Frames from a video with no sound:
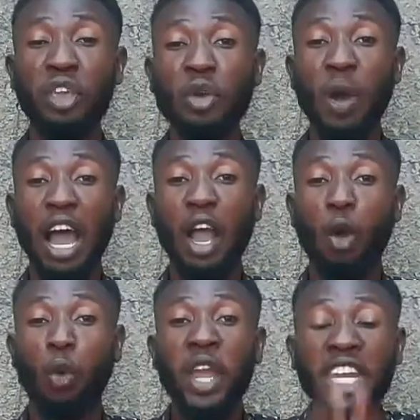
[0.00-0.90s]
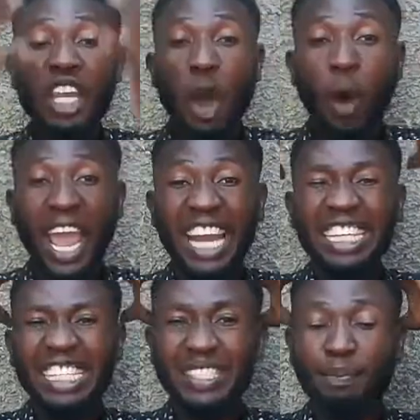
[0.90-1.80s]
You are a queen. Your head
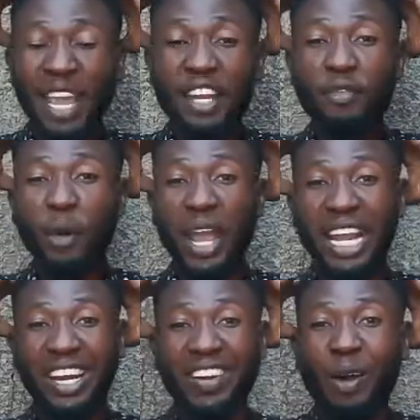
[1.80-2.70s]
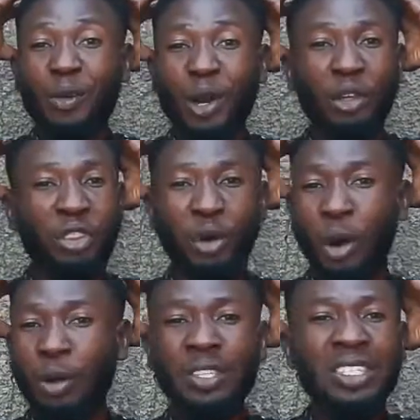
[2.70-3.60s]
is made for a crown, not
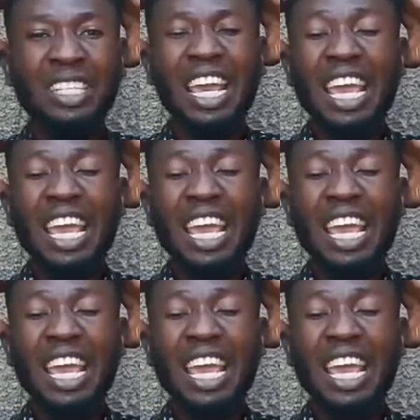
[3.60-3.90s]
thorns.